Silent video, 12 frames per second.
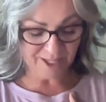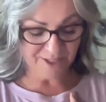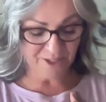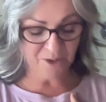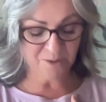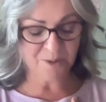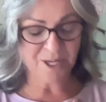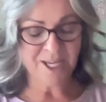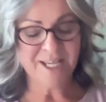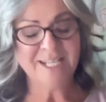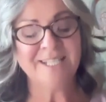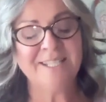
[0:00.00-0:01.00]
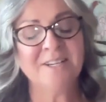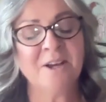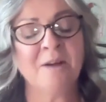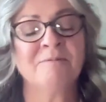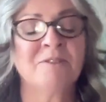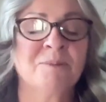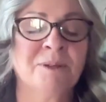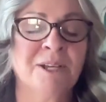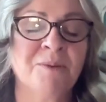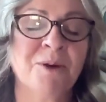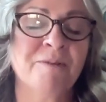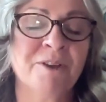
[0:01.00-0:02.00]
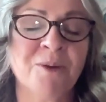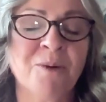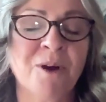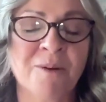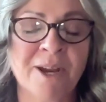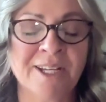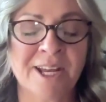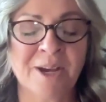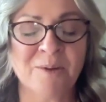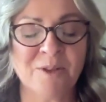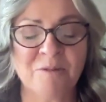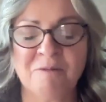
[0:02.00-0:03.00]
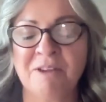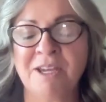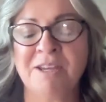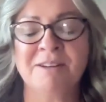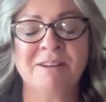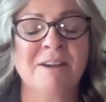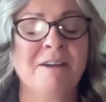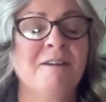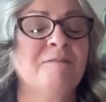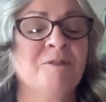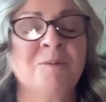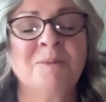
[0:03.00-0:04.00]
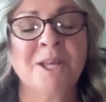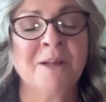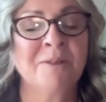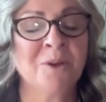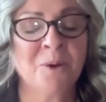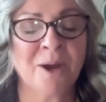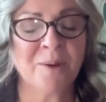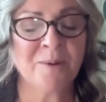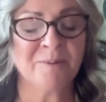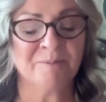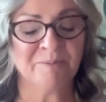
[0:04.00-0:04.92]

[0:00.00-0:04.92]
So you sit comfortably wherever you are right now with your feet firmly on the ground.